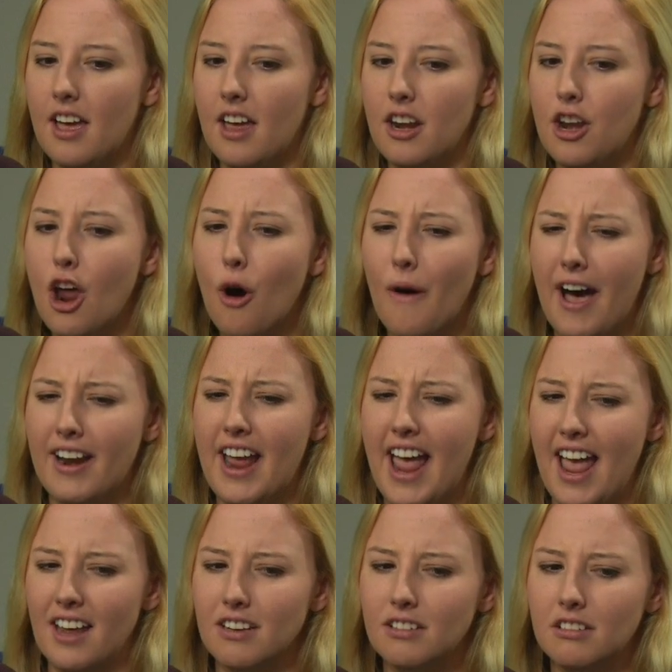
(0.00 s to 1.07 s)
know how to
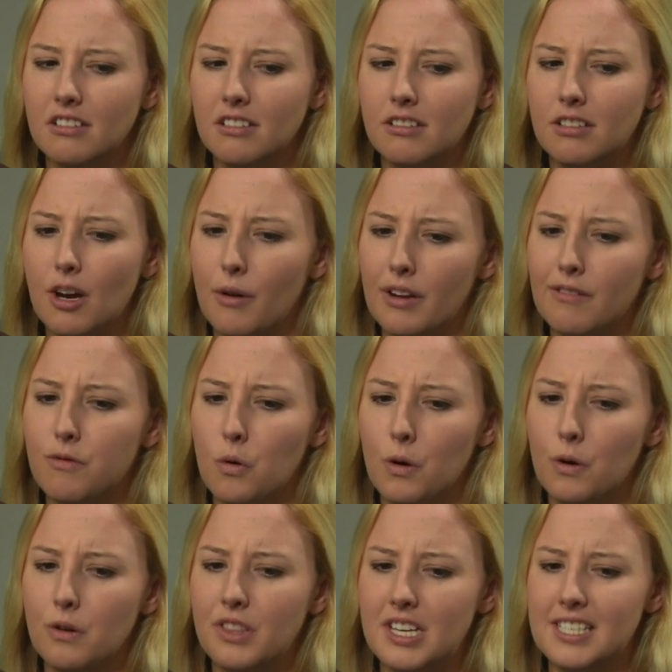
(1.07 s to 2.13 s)
handle going
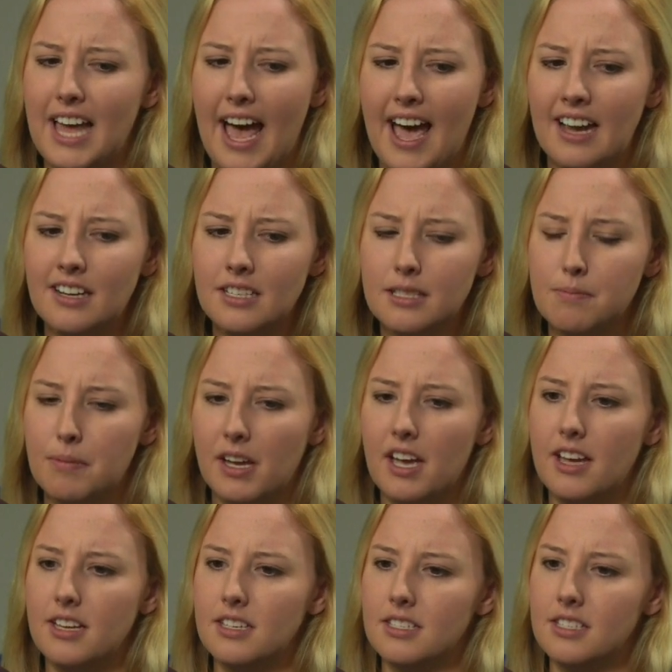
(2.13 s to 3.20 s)
forward these hacks,
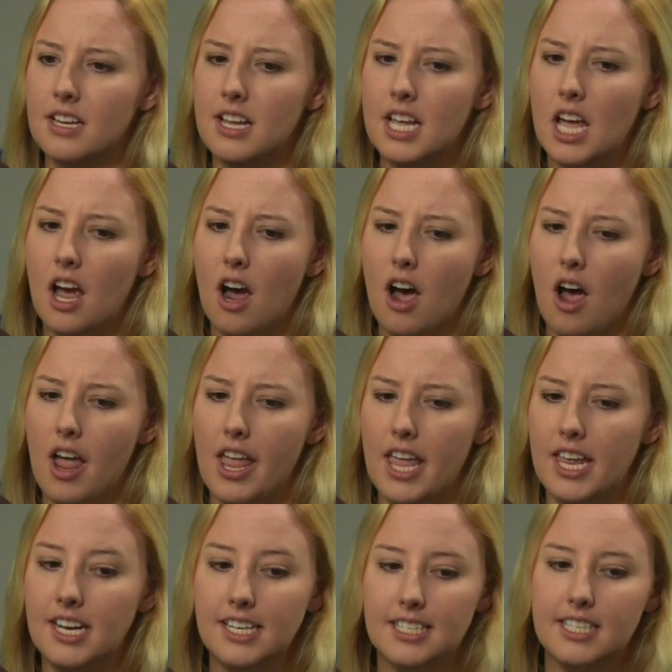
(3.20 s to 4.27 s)
because
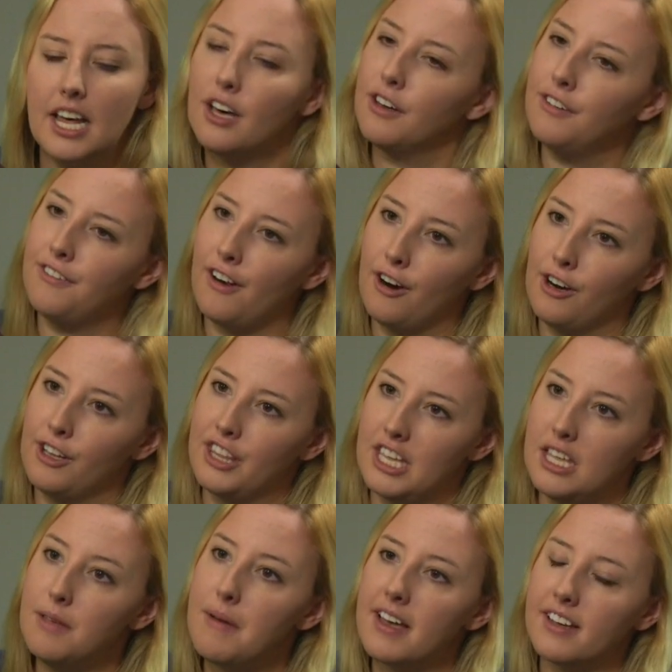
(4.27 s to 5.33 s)
in itself, are the
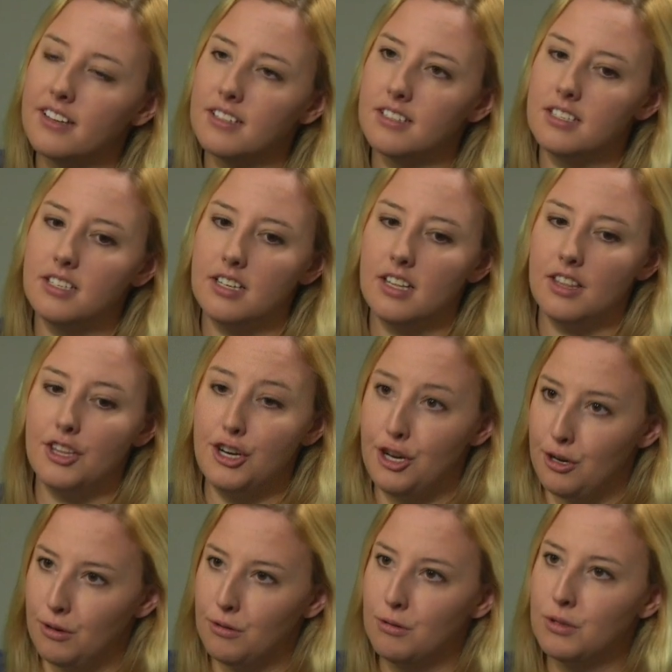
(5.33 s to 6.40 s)
emails the
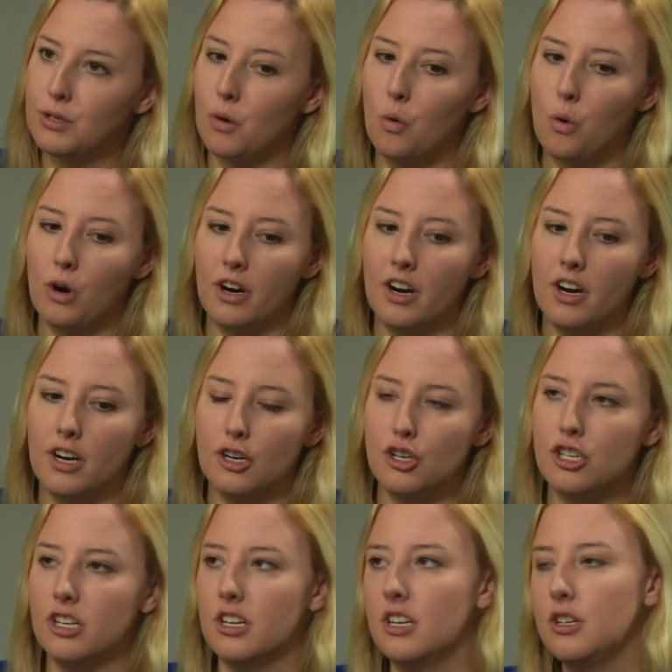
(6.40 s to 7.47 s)
news, or
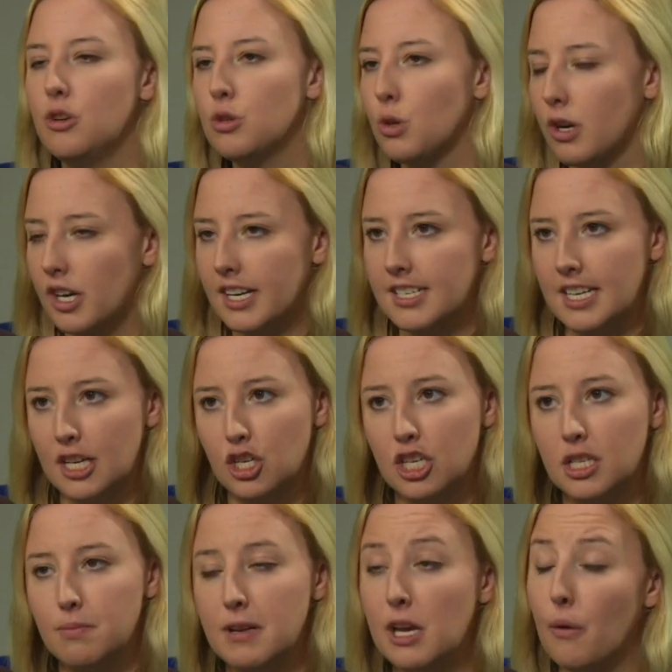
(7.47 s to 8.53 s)
should news
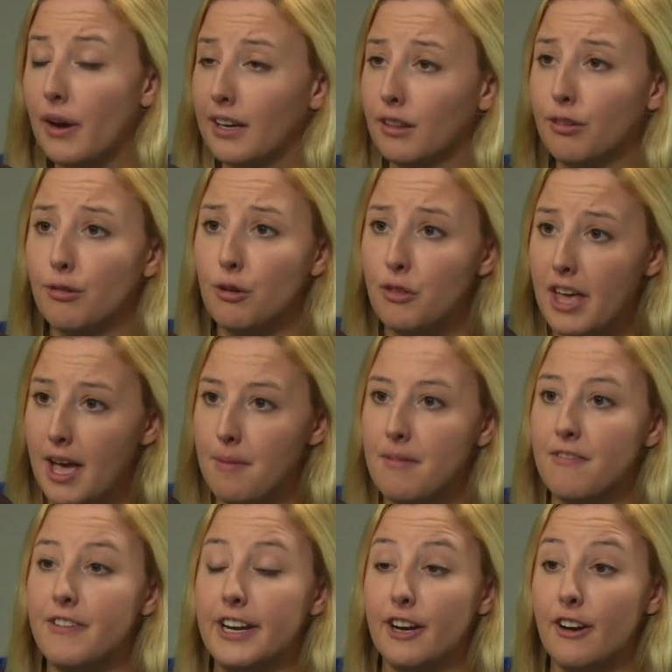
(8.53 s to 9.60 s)
organizations be going through them,
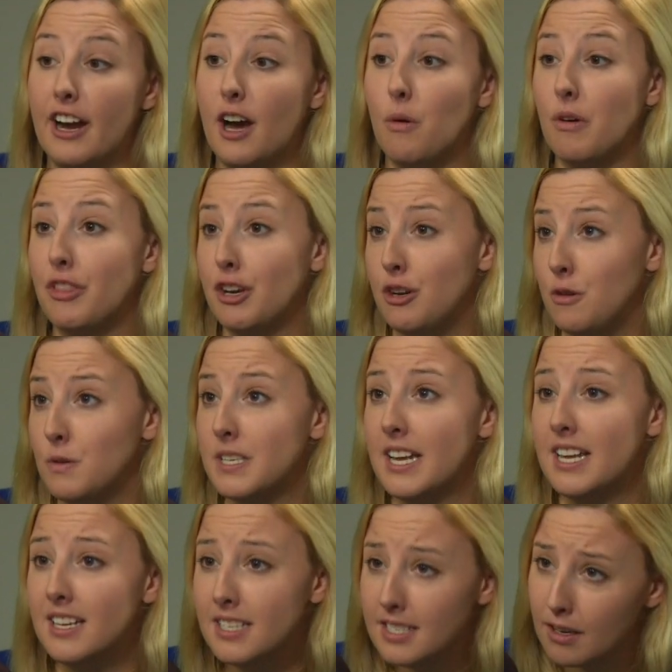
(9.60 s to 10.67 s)
figuring out what the news
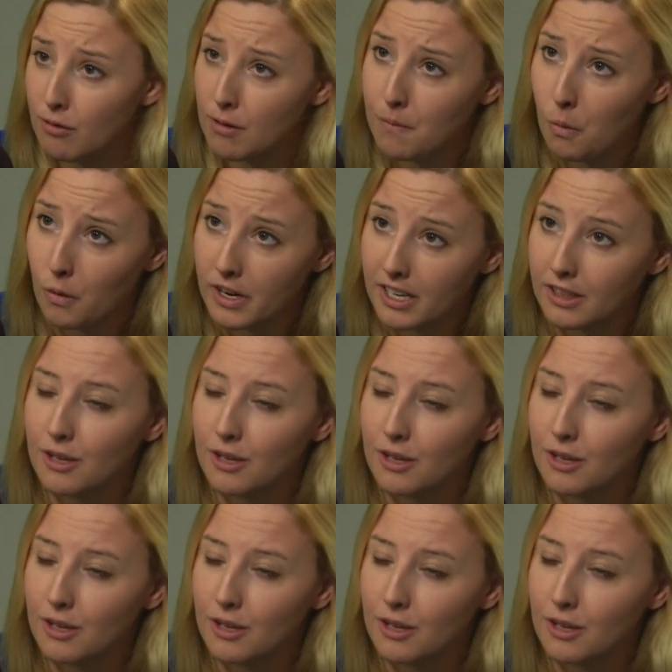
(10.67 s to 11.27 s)
is and reporting